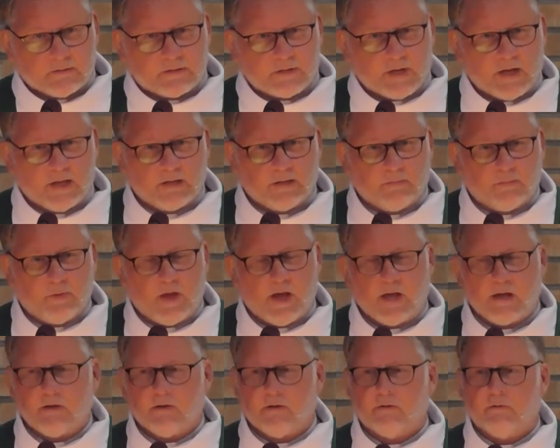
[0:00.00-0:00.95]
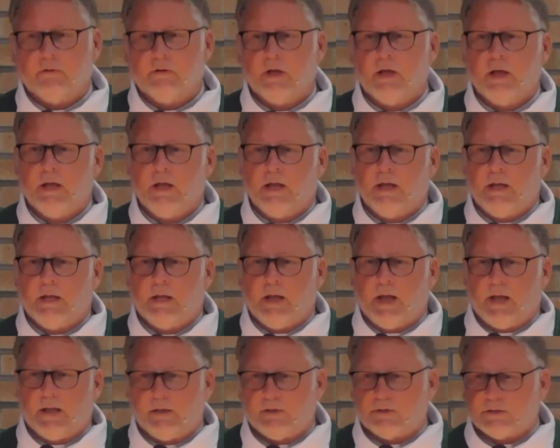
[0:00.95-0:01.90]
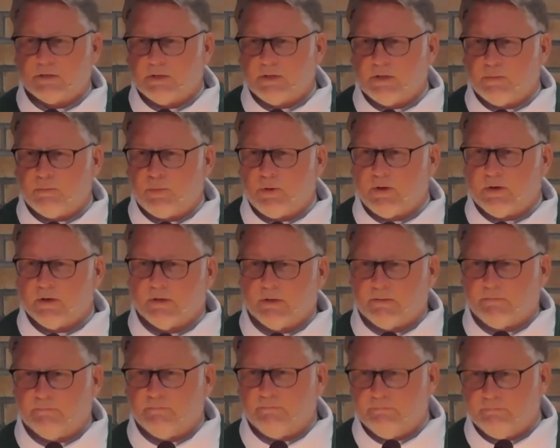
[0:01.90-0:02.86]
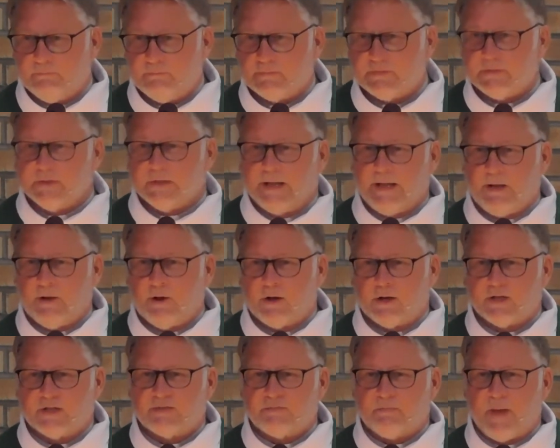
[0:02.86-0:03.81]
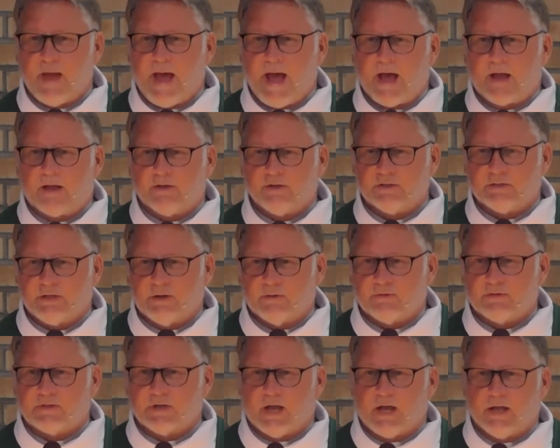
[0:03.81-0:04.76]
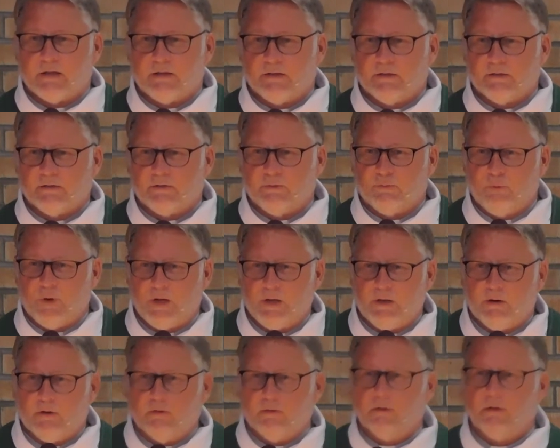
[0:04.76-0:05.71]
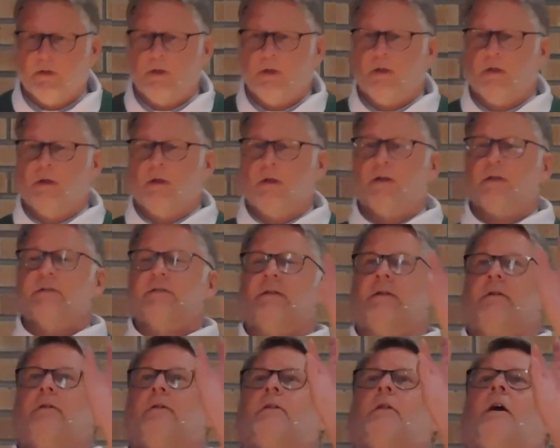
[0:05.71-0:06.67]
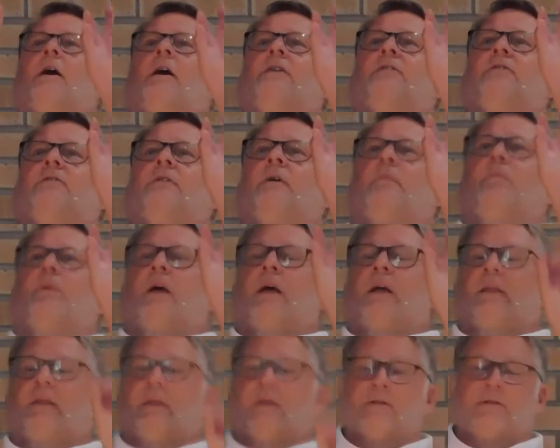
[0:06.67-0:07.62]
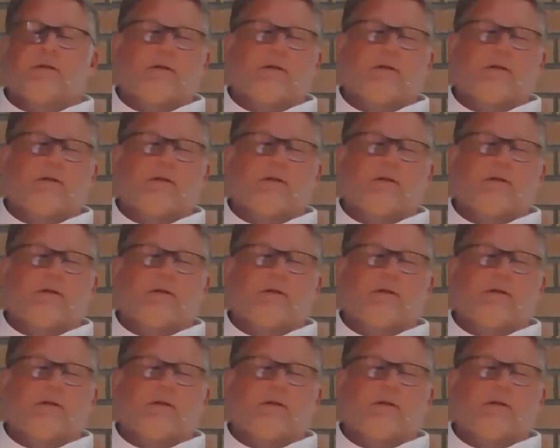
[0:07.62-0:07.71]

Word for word: outside the patio, and there's a little bird laying on its back just outside the, the window. And its little claws are up like